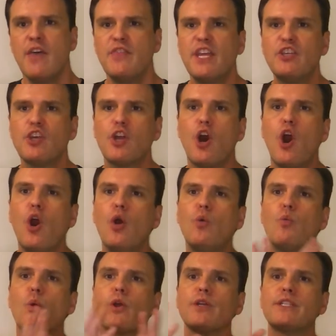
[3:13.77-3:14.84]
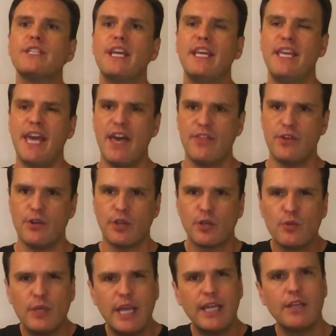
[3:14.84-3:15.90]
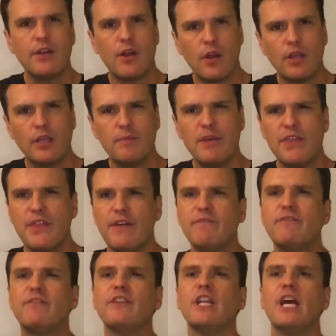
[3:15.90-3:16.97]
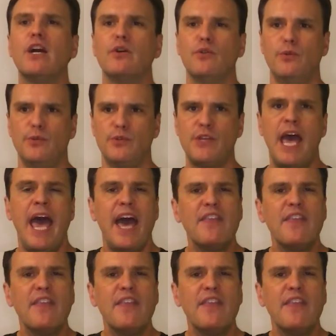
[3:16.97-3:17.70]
They should all work together to create an argument that flows